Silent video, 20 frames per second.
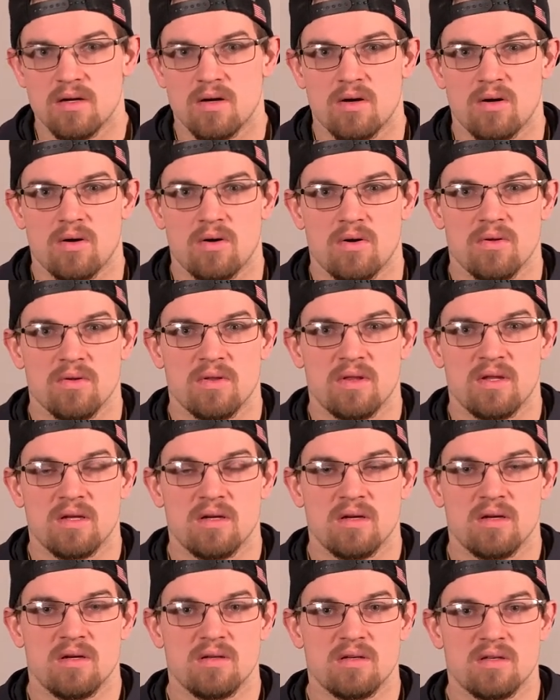all
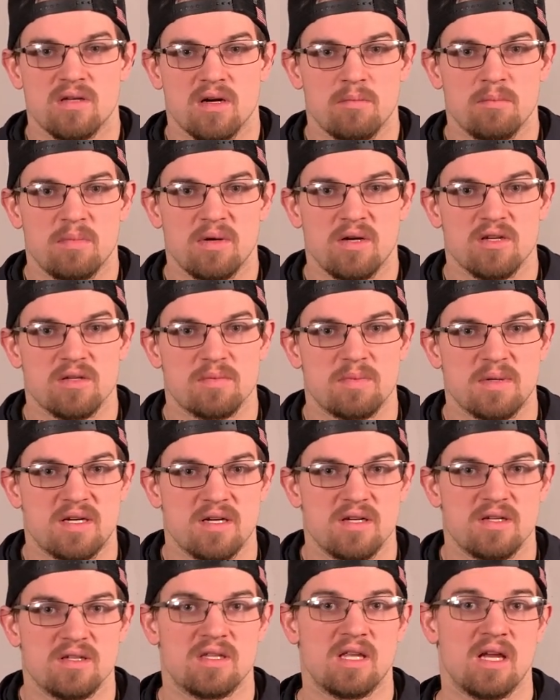the dumbbells
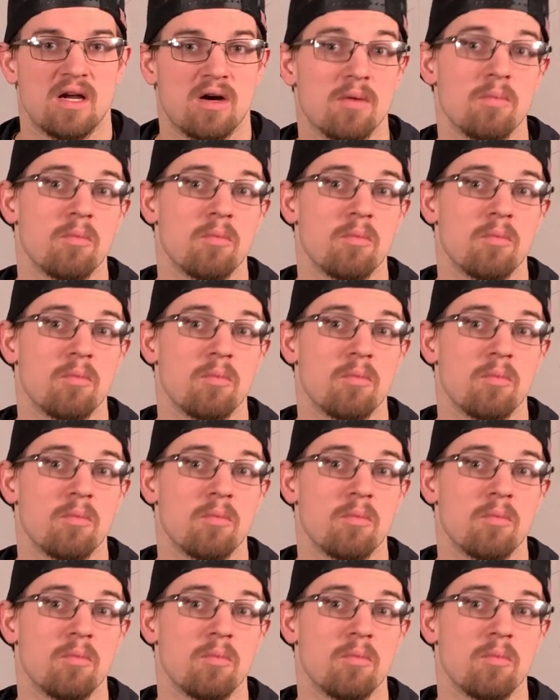because they are